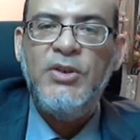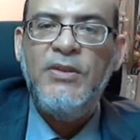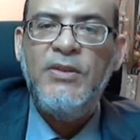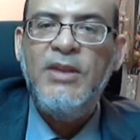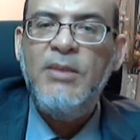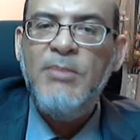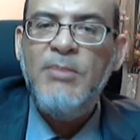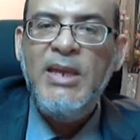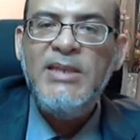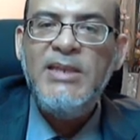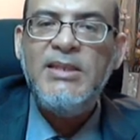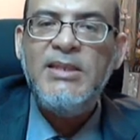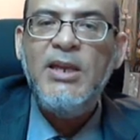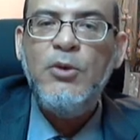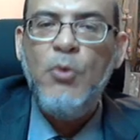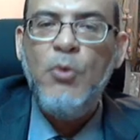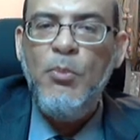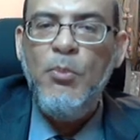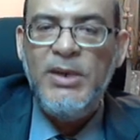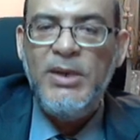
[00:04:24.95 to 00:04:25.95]
They may stay
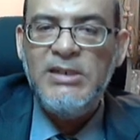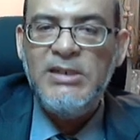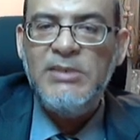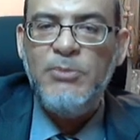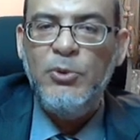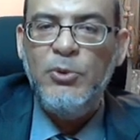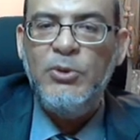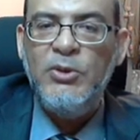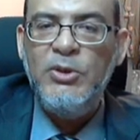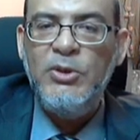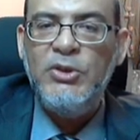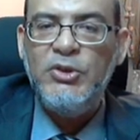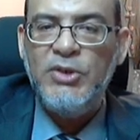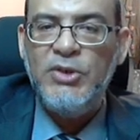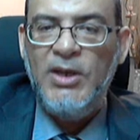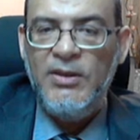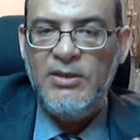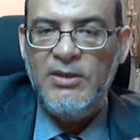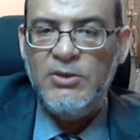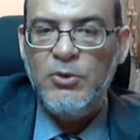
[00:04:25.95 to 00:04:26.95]
comparable to each
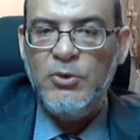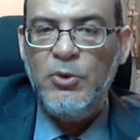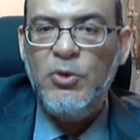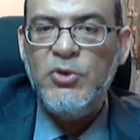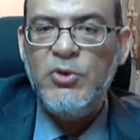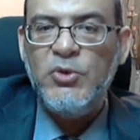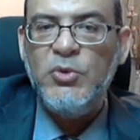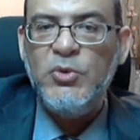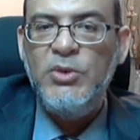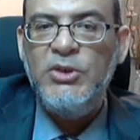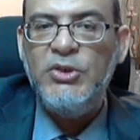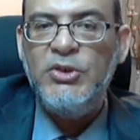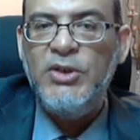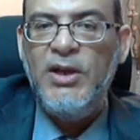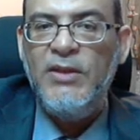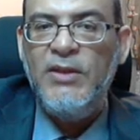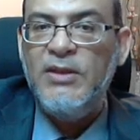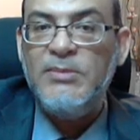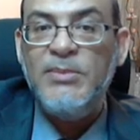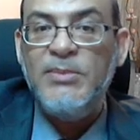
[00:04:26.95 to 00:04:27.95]
other, close to each
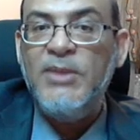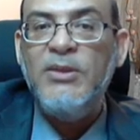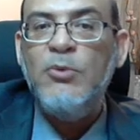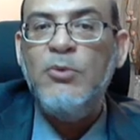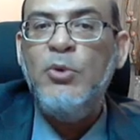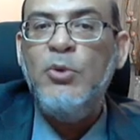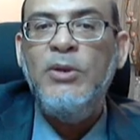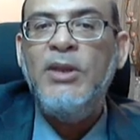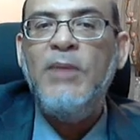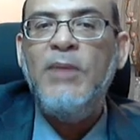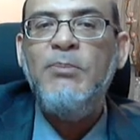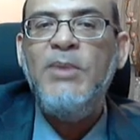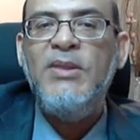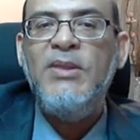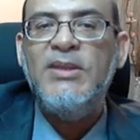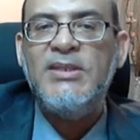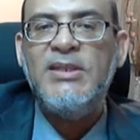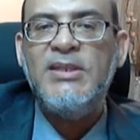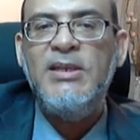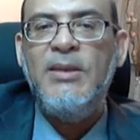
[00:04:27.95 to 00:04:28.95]
other, but they will not be the
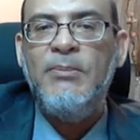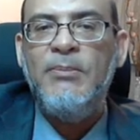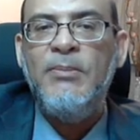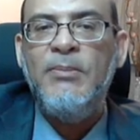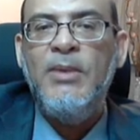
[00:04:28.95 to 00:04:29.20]
same.